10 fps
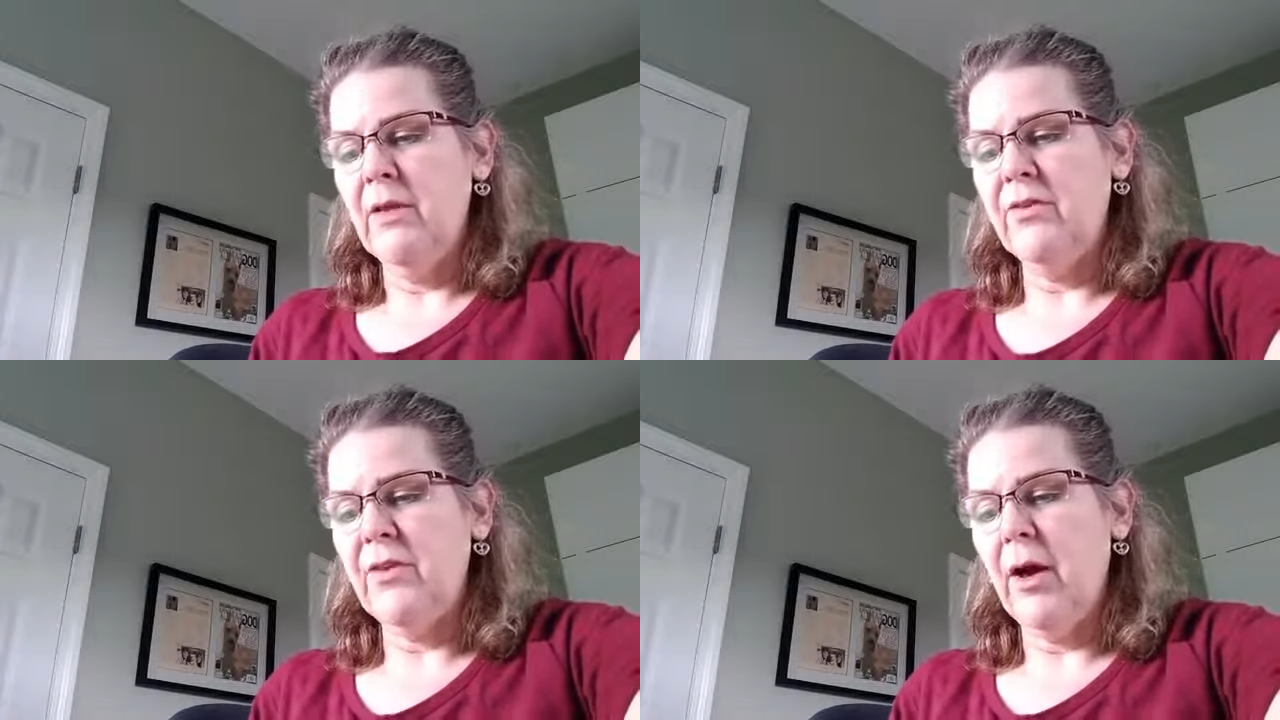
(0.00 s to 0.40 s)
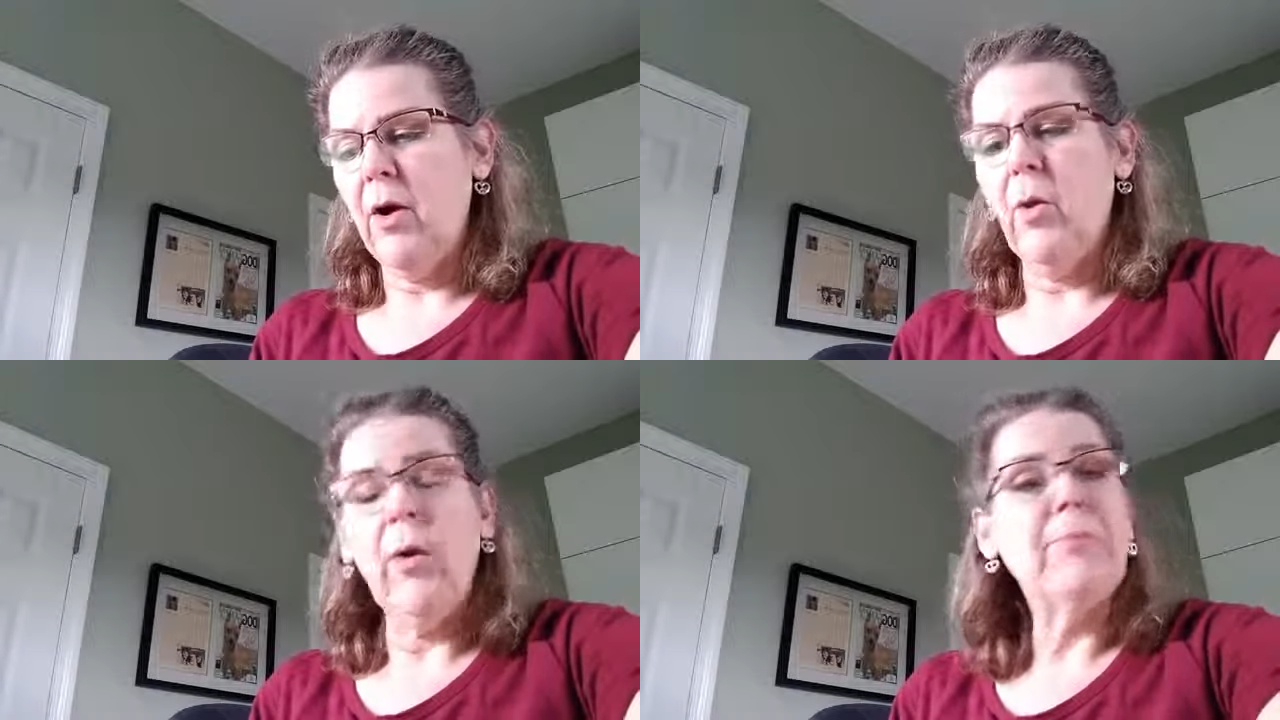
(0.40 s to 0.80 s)

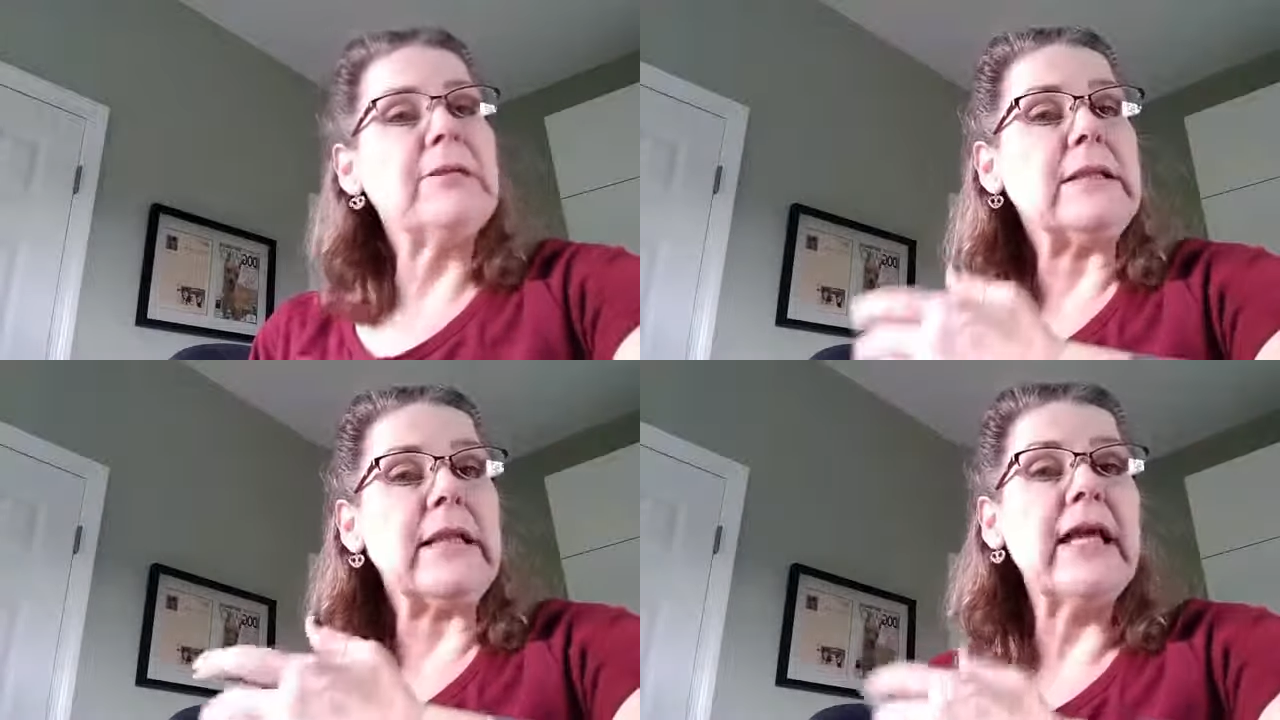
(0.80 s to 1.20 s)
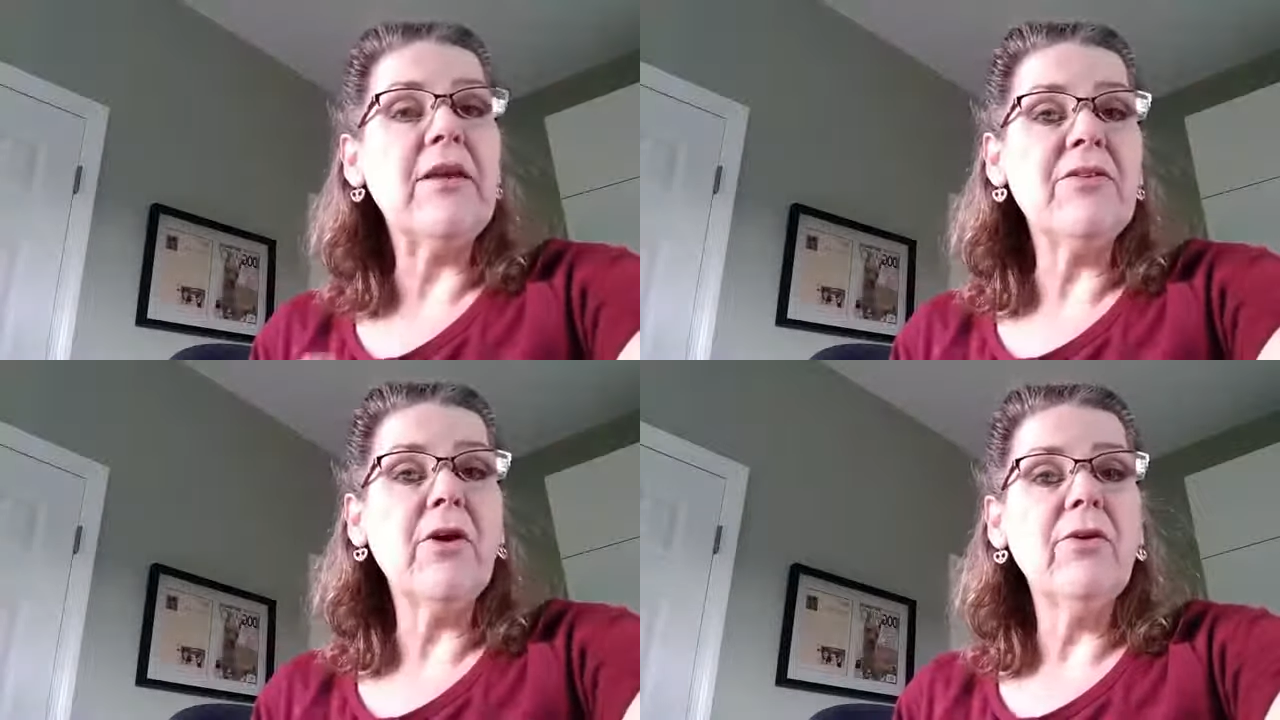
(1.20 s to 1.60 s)
So
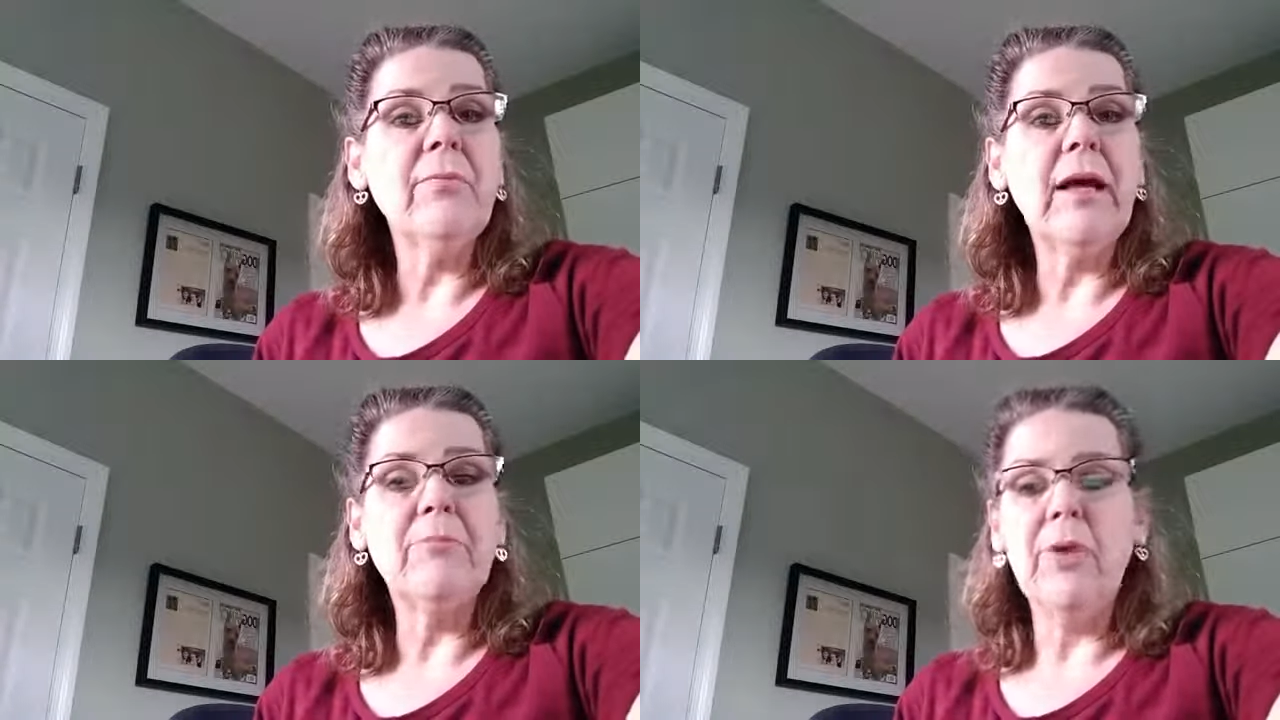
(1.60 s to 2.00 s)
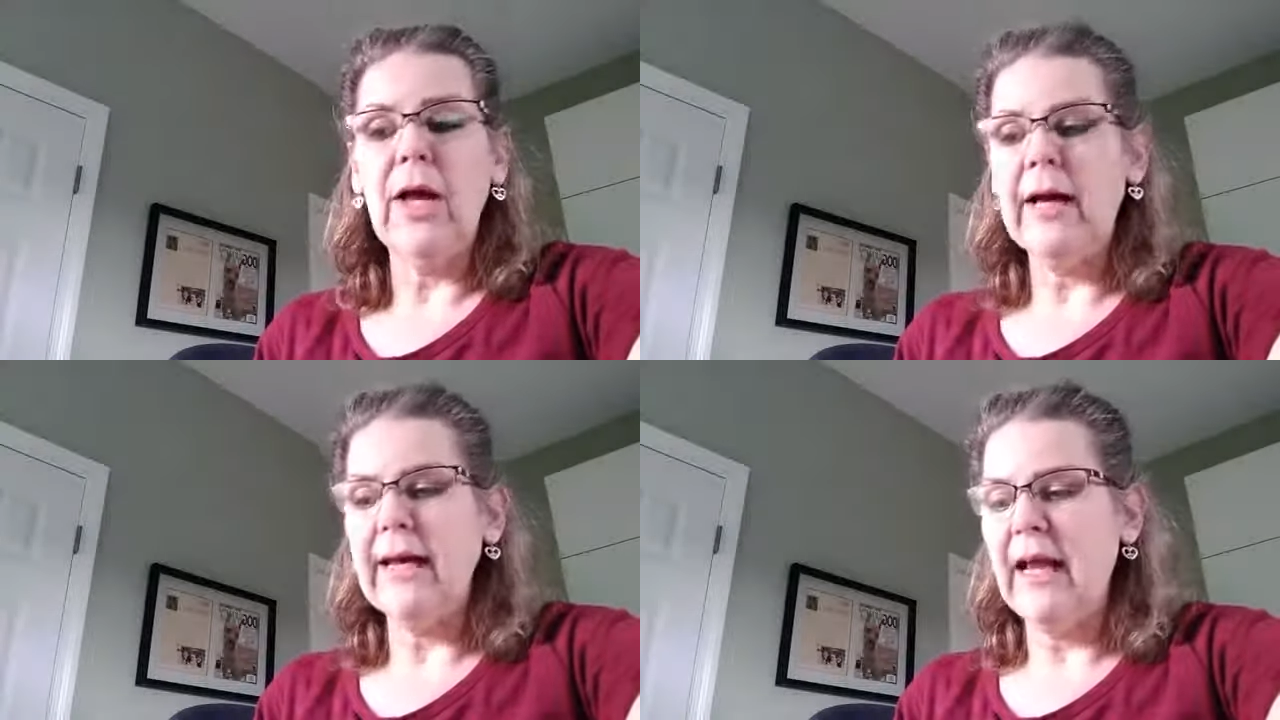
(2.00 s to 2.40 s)
please go to my blog.